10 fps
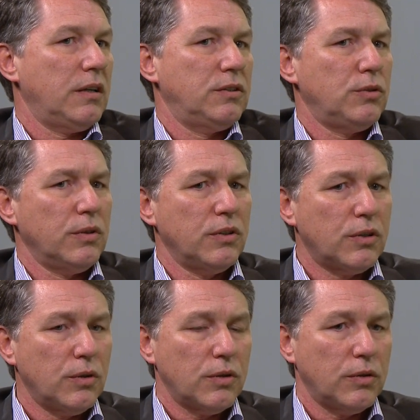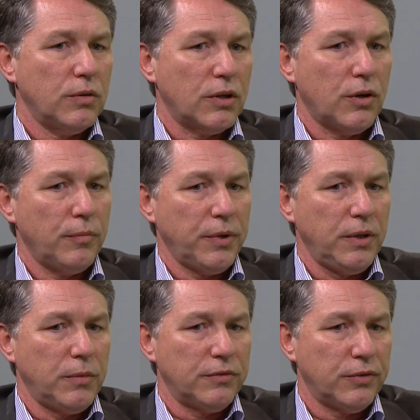I joined the Coca-Cola
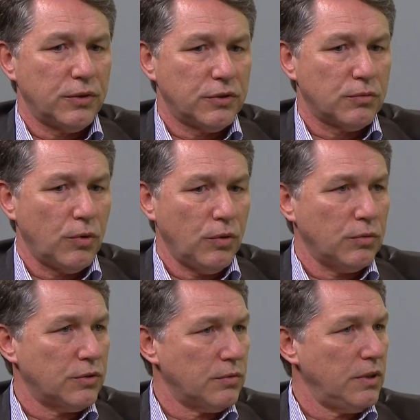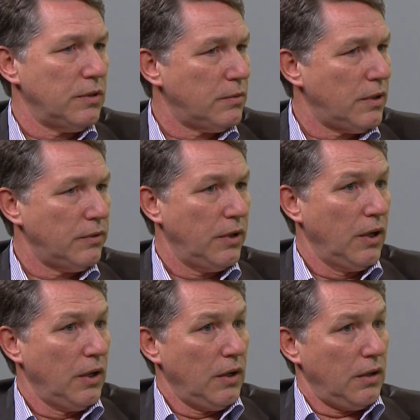company, my first role was really around
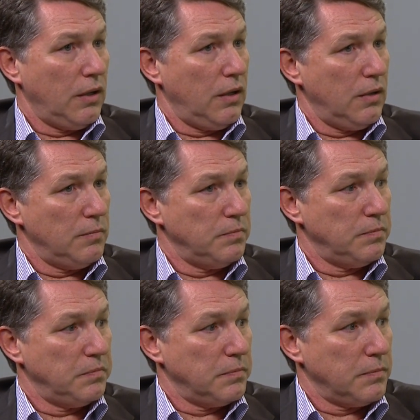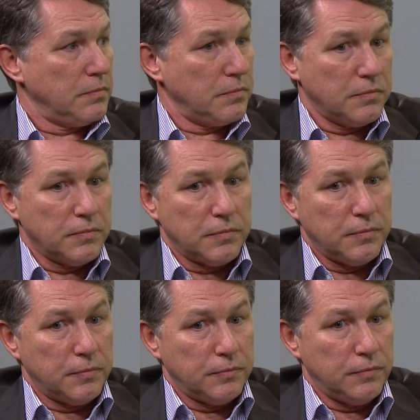um,
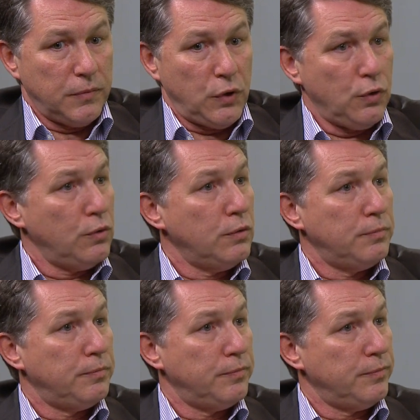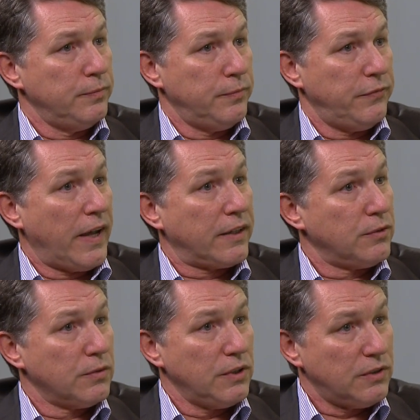new
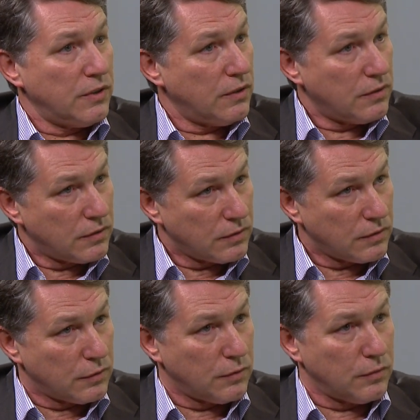factories and mm.